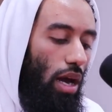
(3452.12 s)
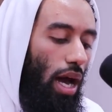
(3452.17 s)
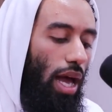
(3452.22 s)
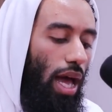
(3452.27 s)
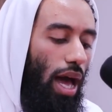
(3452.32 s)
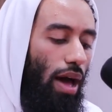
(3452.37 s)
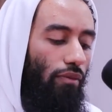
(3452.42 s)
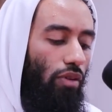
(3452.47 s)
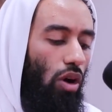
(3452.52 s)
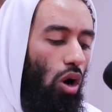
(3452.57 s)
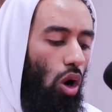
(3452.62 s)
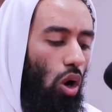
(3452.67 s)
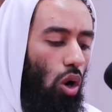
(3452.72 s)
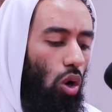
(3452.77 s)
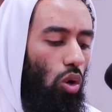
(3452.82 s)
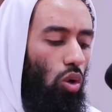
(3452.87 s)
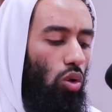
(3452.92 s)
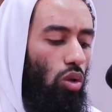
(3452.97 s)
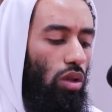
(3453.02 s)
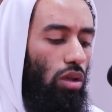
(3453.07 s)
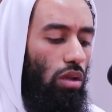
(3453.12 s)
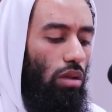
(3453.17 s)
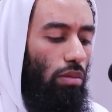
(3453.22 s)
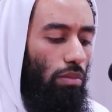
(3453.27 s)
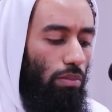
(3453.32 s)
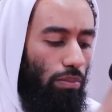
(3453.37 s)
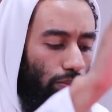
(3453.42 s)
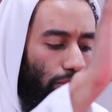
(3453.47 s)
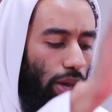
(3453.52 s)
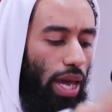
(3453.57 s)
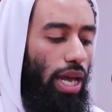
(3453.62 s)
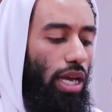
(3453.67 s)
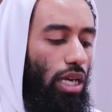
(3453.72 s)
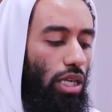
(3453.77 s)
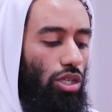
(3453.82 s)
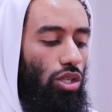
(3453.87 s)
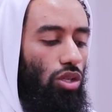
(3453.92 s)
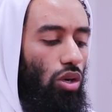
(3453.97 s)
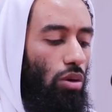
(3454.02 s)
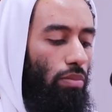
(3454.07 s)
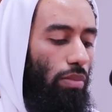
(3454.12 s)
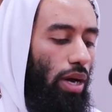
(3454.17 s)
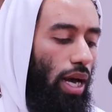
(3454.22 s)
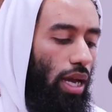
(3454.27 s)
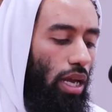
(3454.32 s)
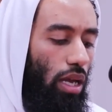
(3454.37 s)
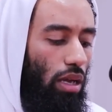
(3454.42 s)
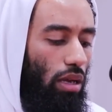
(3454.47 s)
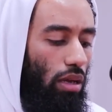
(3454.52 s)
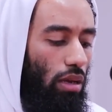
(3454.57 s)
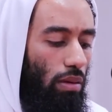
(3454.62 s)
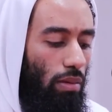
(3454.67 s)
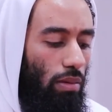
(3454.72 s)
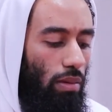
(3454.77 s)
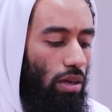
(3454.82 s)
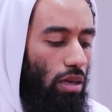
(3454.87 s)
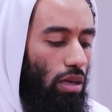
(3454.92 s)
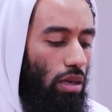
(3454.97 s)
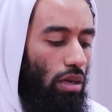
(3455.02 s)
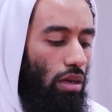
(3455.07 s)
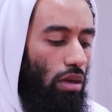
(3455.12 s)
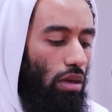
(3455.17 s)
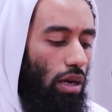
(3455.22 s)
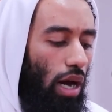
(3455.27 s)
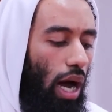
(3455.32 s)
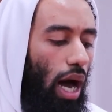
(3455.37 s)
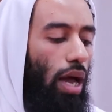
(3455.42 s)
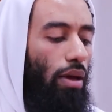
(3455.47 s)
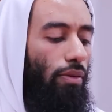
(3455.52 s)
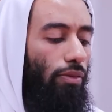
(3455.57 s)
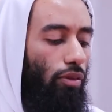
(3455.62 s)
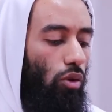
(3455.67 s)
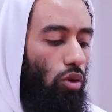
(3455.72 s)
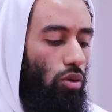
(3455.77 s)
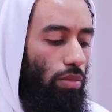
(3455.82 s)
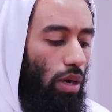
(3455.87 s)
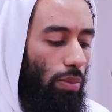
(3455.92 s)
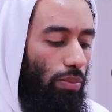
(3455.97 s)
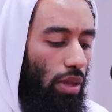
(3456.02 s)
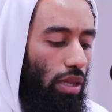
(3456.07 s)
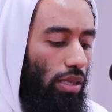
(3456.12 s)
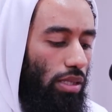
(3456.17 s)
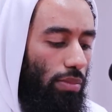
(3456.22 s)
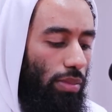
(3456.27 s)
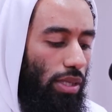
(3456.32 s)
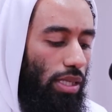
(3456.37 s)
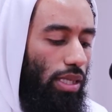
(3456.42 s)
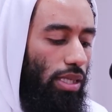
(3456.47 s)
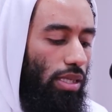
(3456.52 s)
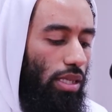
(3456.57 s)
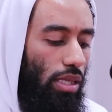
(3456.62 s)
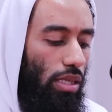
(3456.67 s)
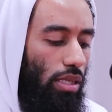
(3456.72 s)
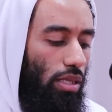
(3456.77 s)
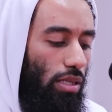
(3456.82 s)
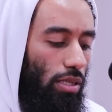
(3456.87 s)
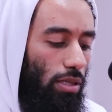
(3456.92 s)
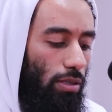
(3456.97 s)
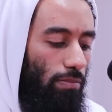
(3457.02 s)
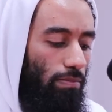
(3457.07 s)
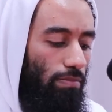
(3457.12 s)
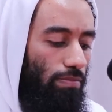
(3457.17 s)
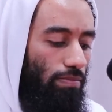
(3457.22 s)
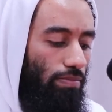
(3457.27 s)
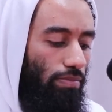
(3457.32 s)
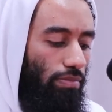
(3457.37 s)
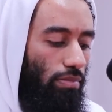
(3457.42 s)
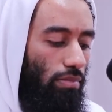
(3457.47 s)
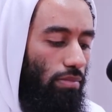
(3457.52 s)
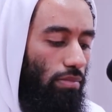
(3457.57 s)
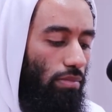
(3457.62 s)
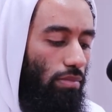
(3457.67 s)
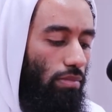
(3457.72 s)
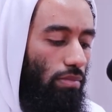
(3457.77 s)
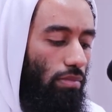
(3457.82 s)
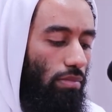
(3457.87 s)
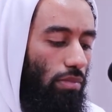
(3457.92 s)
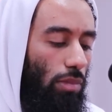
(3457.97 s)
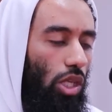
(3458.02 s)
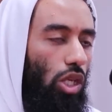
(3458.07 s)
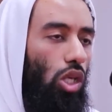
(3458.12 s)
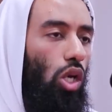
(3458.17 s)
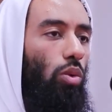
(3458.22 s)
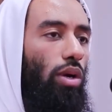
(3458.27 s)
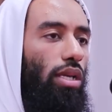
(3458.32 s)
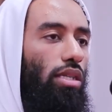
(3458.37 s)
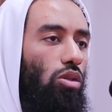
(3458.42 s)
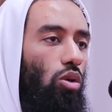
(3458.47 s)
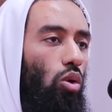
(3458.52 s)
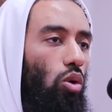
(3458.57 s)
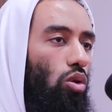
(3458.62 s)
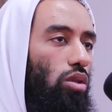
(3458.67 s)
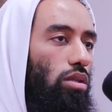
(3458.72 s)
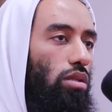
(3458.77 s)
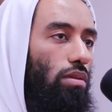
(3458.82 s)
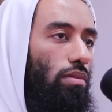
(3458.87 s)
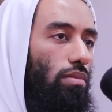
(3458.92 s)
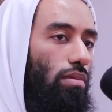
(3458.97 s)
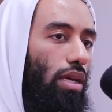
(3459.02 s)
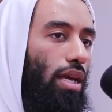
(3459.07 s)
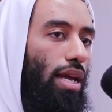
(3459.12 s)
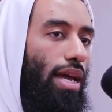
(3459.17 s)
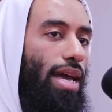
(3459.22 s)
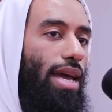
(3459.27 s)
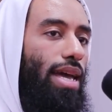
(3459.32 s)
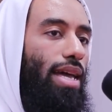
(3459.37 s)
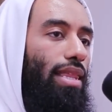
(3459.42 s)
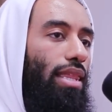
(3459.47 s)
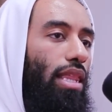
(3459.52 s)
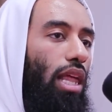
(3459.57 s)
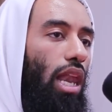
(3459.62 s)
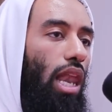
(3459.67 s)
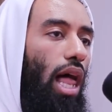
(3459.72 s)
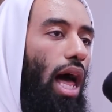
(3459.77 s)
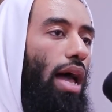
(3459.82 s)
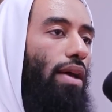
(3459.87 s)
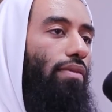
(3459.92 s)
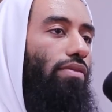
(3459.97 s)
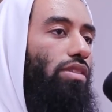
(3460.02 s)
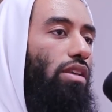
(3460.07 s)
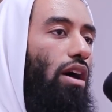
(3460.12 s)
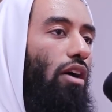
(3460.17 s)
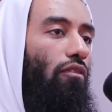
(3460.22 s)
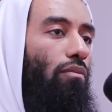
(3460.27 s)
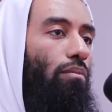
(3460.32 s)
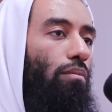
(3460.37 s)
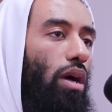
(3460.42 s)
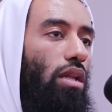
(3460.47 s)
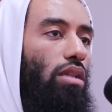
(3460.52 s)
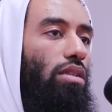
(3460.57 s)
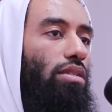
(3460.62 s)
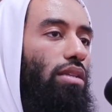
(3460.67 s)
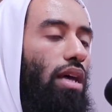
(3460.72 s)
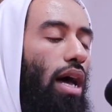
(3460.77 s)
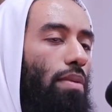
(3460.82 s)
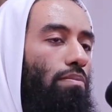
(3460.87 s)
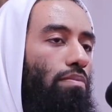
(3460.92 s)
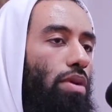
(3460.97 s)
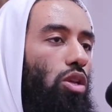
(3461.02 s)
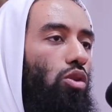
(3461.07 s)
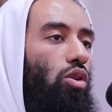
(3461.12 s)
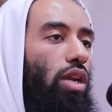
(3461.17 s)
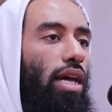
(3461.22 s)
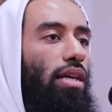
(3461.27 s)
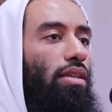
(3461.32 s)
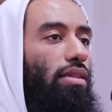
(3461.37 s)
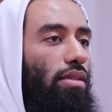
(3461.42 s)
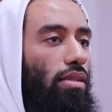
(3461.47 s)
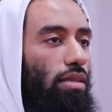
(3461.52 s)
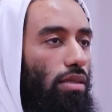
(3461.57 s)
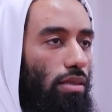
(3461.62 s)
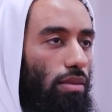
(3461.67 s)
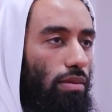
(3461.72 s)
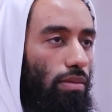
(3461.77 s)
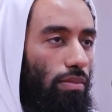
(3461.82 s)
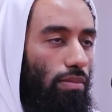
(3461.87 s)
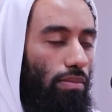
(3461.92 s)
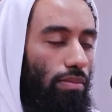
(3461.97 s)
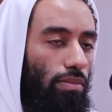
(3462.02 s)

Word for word: I have a whole page on my iPhone, my brothers and my sisters. You know what it's called? The Lives of Multi-Millionaires.